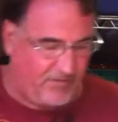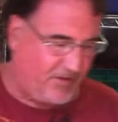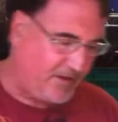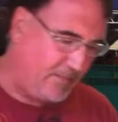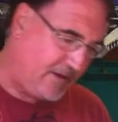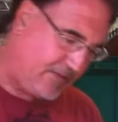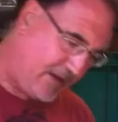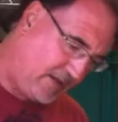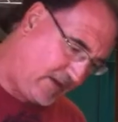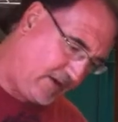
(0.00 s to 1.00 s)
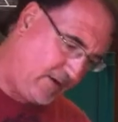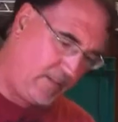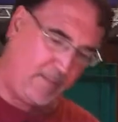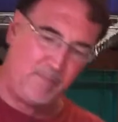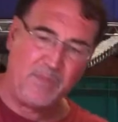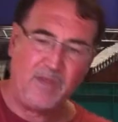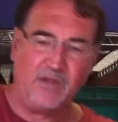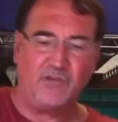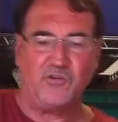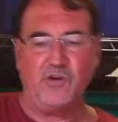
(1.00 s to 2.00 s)
have to think about that later,
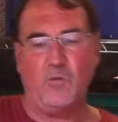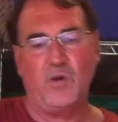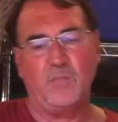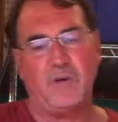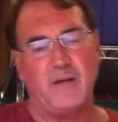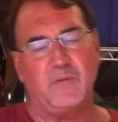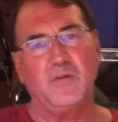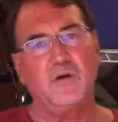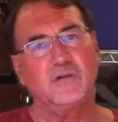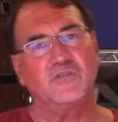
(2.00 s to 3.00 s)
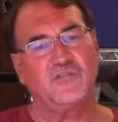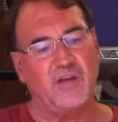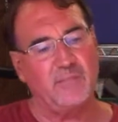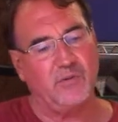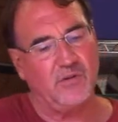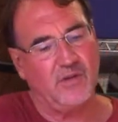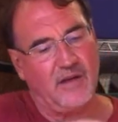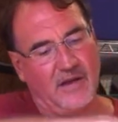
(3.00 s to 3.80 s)
because you don't want to pop a long staple